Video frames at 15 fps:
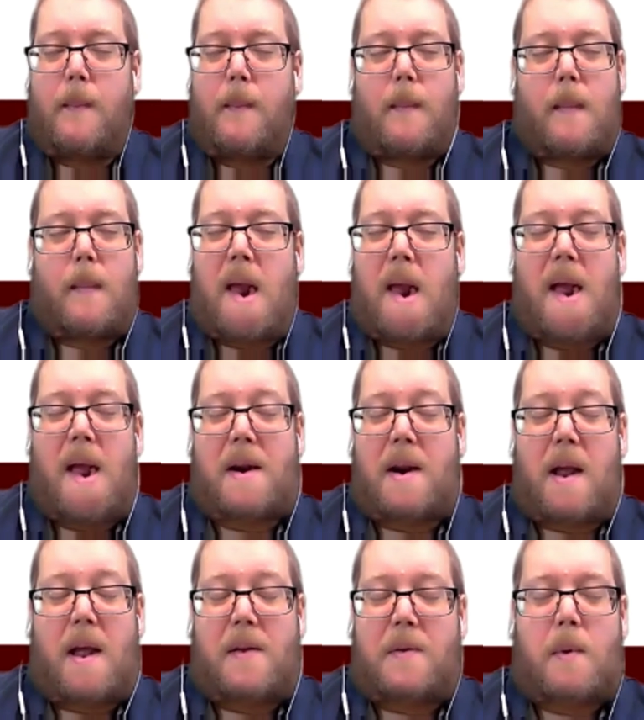and
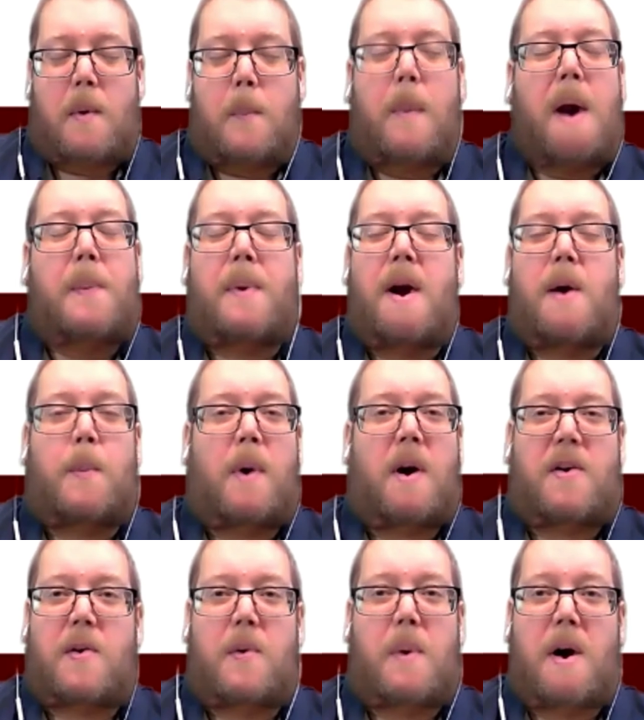my brain works in
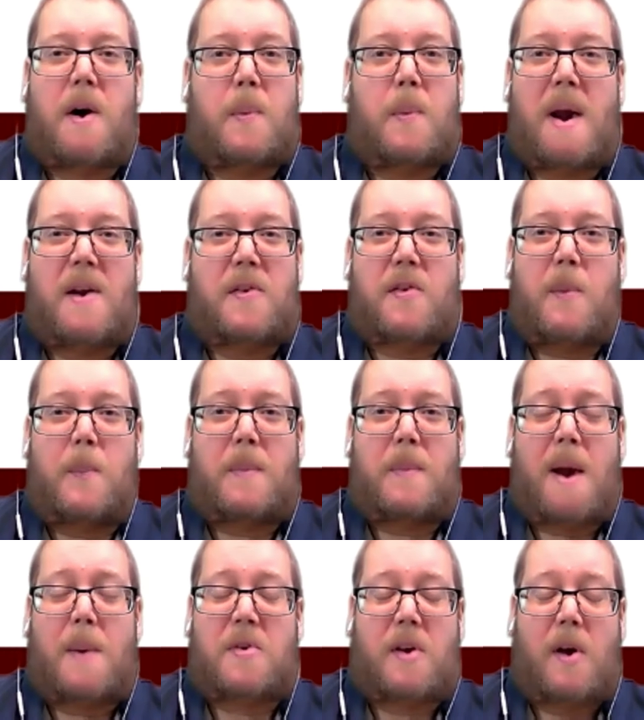weird ways sometimes,
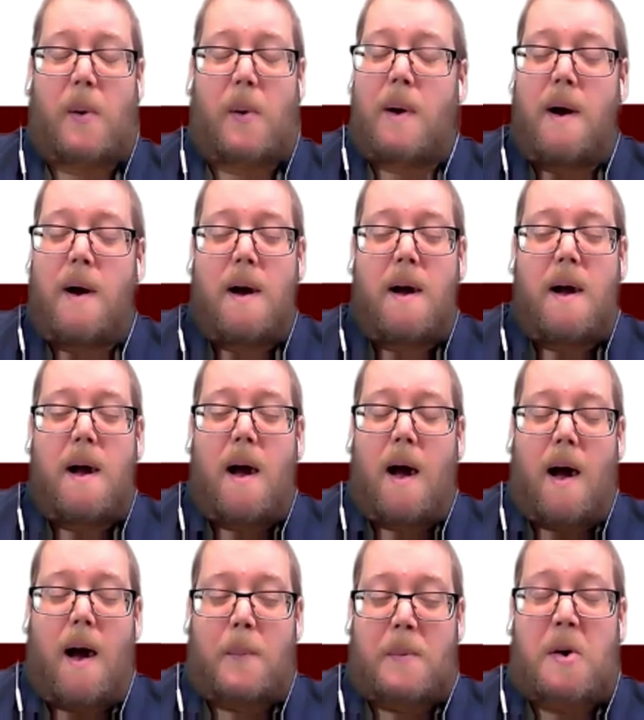so
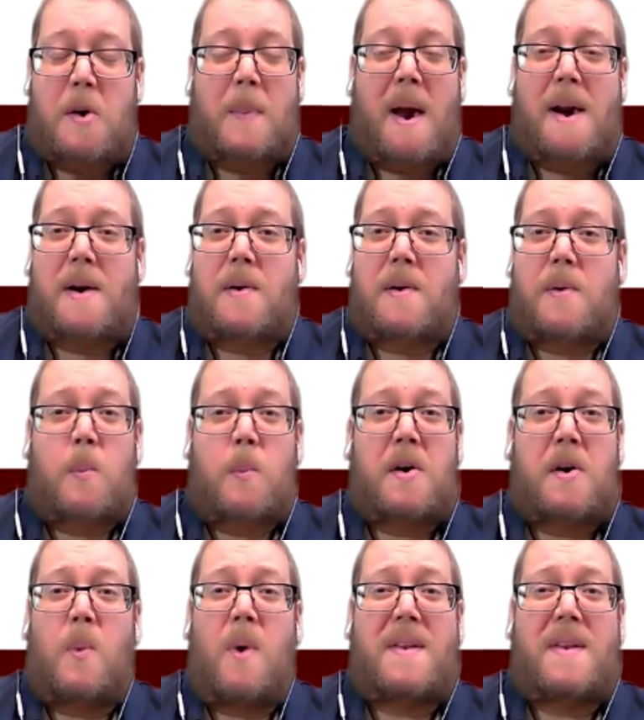you might wonder what
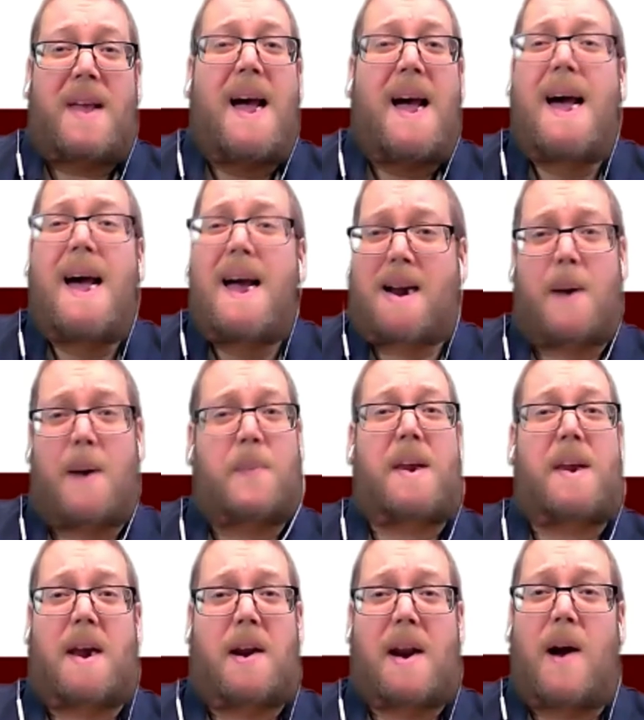the heck I'm thinking
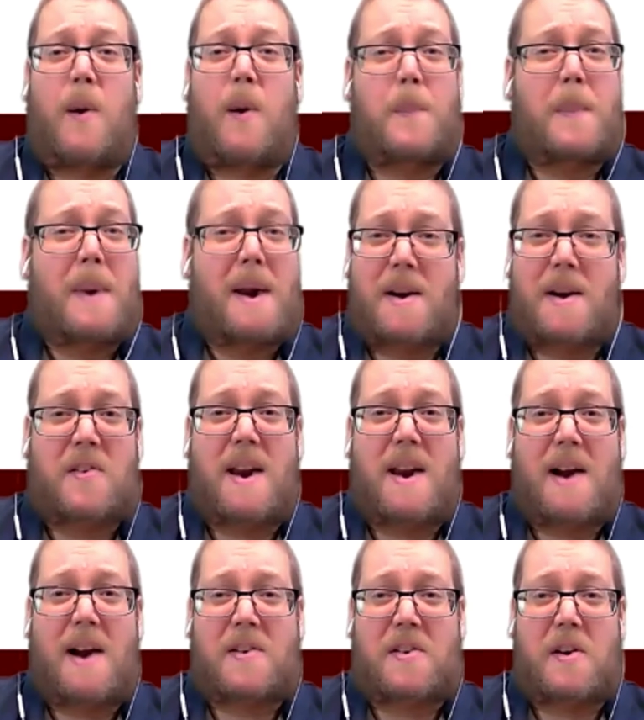and how I'm making this
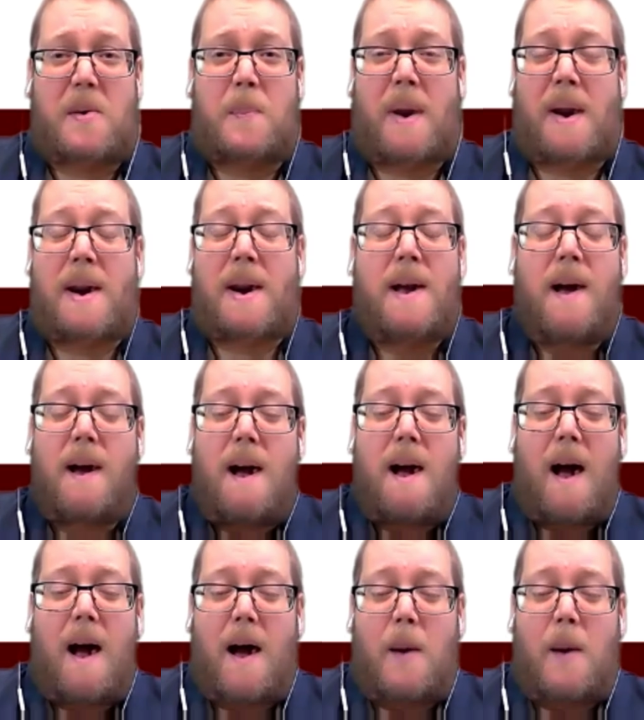connection. But I